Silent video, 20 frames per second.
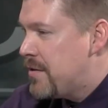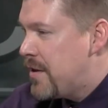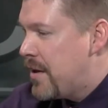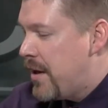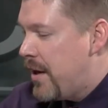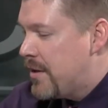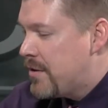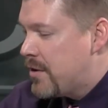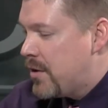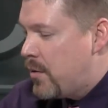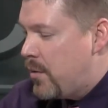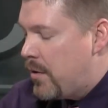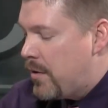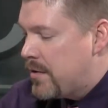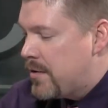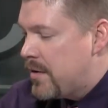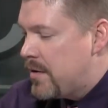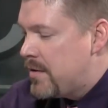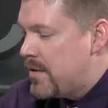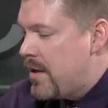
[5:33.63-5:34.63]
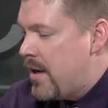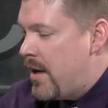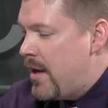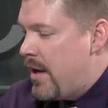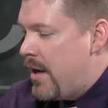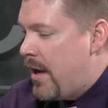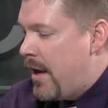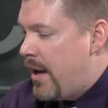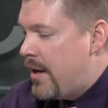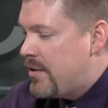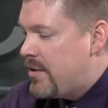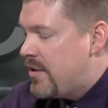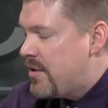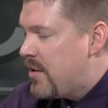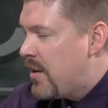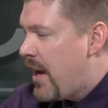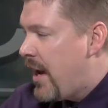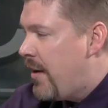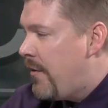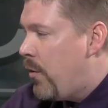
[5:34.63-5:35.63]
the Cancer Quilters, as just
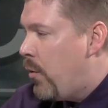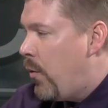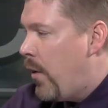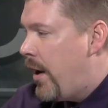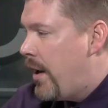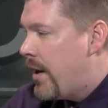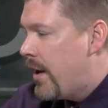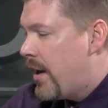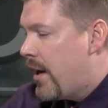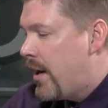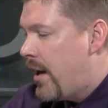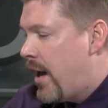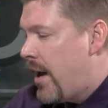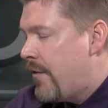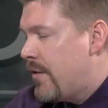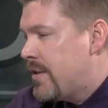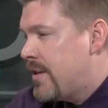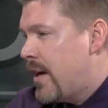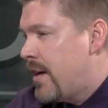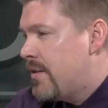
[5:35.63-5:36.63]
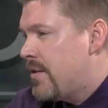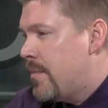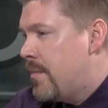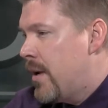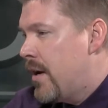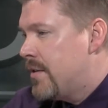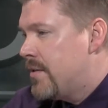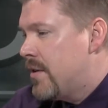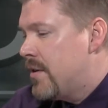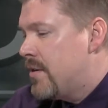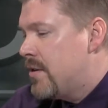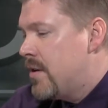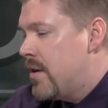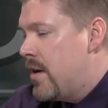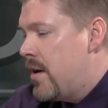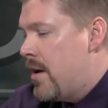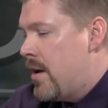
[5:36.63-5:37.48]
a kind of a way to kind of advertise the message.